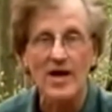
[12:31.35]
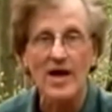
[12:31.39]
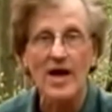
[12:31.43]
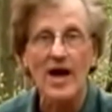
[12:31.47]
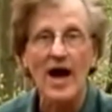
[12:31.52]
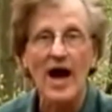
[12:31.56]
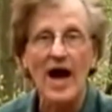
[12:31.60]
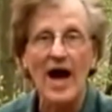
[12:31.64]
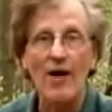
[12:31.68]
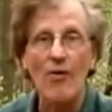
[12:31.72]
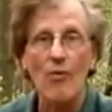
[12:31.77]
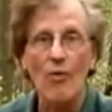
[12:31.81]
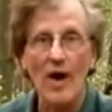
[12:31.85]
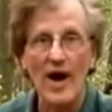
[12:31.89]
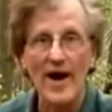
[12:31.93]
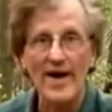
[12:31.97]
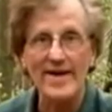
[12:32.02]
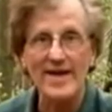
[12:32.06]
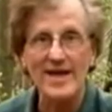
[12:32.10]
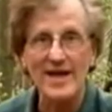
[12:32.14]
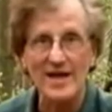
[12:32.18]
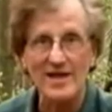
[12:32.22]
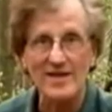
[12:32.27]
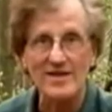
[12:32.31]
I want to
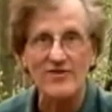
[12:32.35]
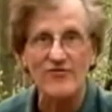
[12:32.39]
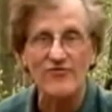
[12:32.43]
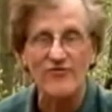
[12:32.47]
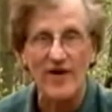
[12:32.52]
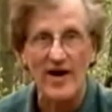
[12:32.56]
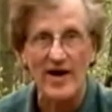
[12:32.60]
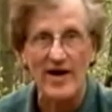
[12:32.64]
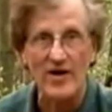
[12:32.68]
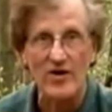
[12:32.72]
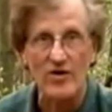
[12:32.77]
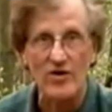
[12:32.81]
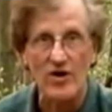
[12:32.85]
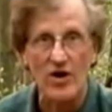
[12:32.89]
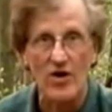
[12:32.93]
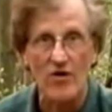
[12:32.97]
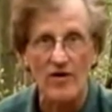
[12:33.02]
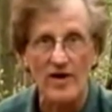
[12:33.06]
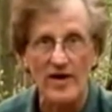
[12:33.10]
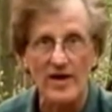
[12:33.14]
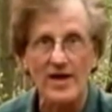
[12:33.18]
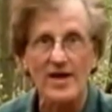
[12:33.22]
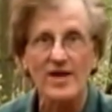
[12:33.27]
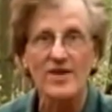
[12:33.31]
get the fire
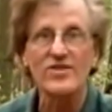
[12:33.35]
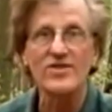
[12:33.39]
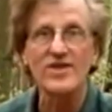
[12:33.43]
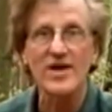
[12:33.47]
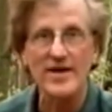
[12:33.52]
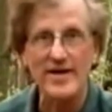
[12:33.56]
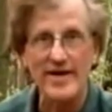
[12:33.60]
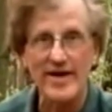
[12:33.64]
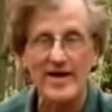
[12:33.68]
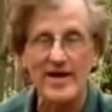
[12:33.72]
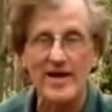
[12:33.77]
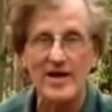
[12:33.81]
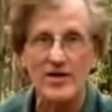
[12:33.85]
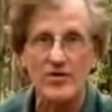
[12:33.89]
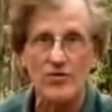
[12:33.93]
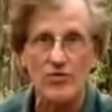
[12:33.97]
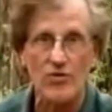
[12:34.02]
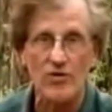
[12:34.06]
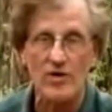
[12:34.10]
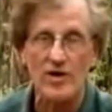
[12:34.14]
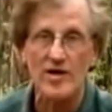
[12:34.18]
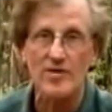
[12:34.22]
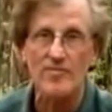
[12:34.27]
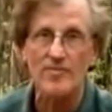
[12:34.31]
going, then I can
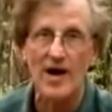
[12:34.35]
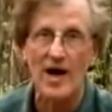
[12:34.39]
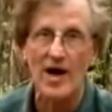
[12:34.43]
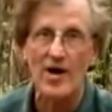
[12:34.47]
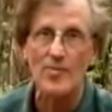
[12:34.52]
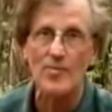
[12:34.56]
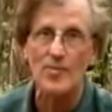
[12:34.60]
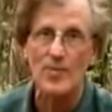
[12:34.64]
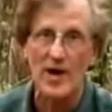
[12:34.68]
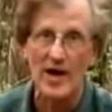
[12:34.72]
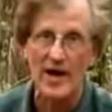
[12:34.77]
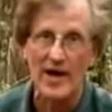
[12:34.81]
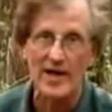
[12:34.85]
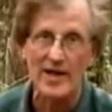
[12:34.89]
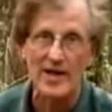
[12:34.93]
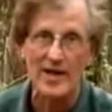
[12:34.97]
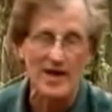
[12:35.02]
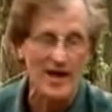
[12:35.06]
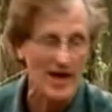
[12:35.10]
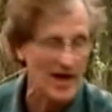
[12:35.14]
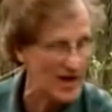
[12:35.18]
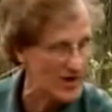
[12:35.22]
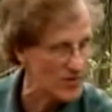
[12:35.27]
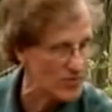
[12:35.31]
worry about piling
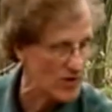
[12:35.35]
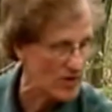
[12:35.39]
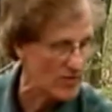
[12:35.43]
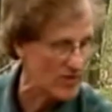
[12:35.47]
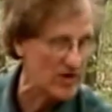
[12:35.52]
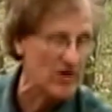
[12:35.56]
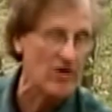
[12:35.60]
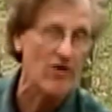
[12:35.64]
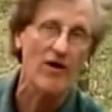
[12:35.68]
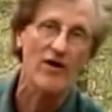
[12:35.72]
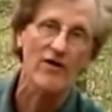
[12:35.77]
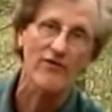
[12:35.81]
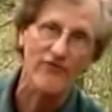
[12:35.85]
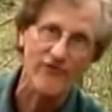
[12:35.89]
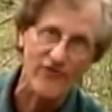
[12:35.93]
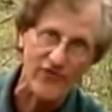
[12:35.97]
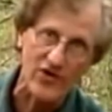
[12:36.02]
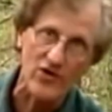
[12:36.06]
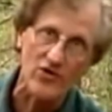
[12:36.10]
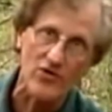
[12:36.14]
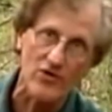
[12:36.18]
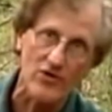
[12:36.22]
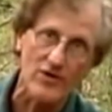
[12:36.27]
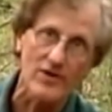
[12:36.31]
on what we call
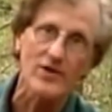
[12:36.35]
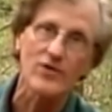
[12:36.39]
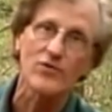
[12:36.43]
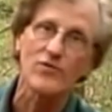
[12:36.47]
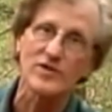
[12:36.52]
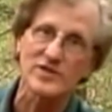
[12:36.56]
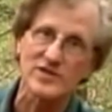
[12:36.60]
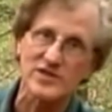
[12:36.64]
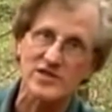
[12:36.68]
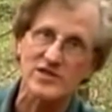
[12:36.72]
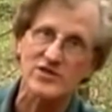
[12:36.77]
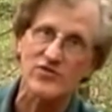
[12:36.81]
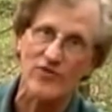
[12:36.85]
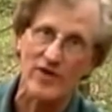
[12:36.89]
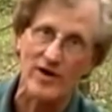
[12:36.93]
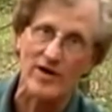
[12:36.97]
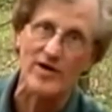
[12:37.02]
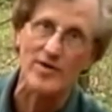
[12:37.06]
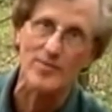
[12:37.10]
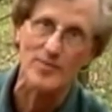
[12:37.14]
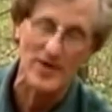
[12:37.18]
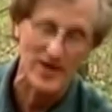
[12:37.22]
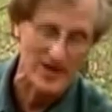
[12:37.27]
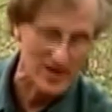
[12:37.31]
fuel, which is very
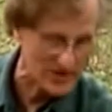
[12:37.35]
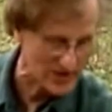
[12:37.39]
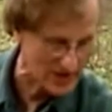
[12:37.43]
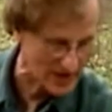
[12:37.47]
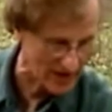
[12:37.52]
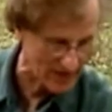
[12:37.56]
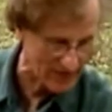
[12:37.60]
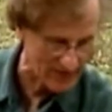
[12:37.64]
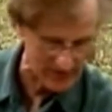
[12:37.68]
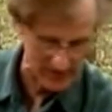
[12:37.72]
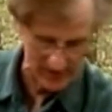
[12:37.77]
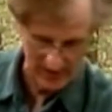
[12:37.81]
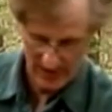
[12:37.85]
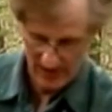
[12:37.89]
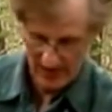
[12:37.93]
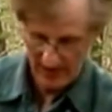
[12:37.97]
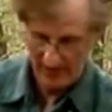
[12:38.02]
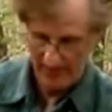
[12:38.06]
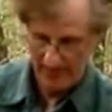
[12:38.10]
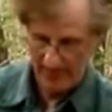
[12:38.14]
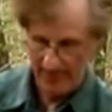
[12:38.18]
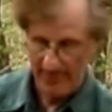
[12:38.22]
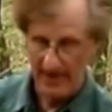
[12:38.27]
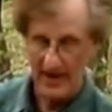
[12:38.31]
big stuff indeed.
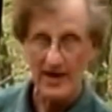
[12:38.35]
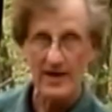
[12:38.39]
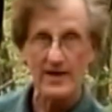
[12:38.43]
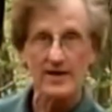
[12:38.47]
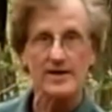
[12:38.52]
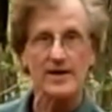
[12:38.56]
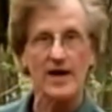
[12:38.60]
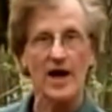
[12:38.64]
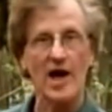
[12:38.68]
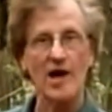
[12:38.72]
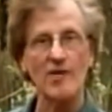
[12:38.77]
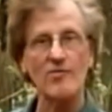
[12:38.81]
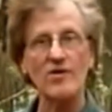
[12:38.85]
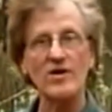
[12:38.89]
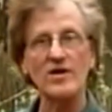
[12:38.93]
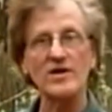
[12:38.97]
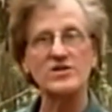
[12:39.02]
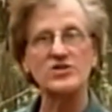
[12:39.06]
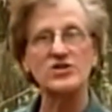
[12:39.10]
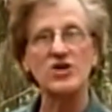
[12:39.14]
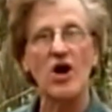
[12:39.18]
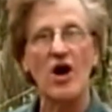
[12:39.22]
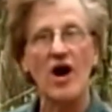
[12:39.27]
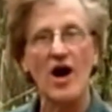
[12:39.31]
Now I'm going to
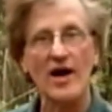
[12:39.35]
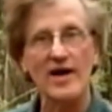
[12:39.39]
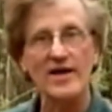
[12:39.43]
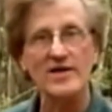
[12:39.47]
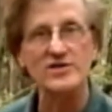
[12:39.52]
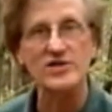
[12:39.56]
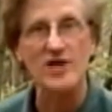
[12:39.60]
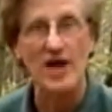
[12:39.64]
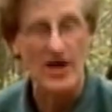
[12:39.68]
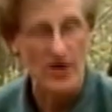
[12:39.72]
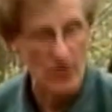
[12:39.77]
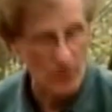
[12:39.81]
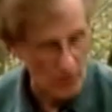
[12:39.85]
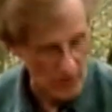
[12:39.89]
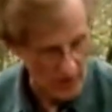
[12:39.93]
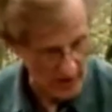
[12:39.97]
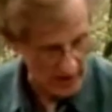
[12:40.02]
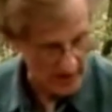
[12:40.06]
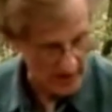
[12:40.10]
talk as I work.